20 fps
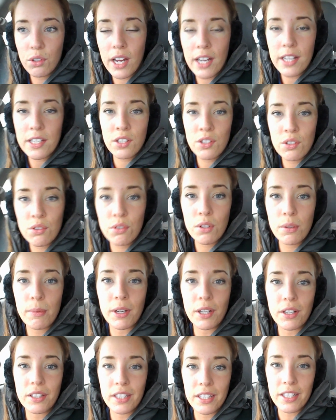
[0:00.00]
guys knew
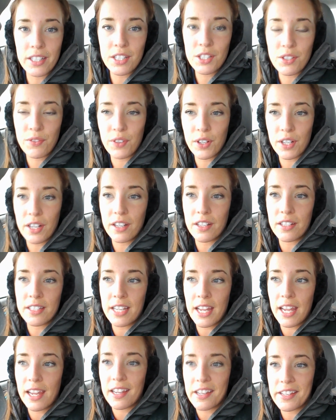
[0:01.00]
about this for
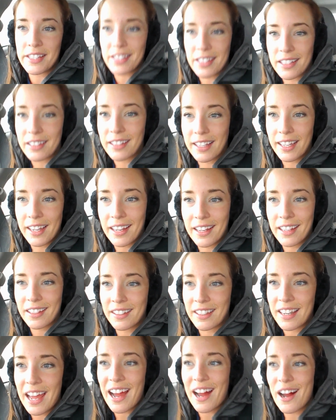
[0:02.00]
days, and
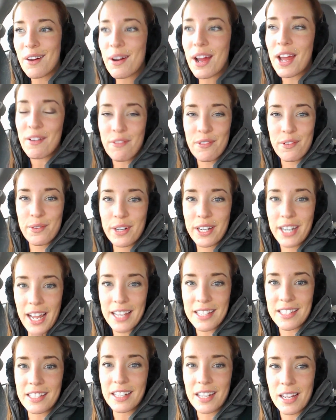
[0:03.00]
like, now everyone
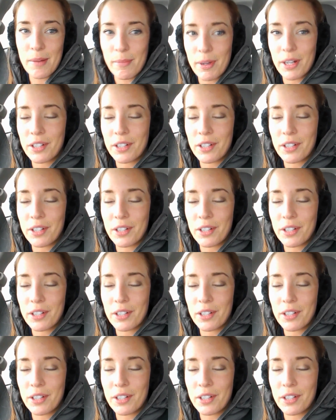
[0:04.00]
has to come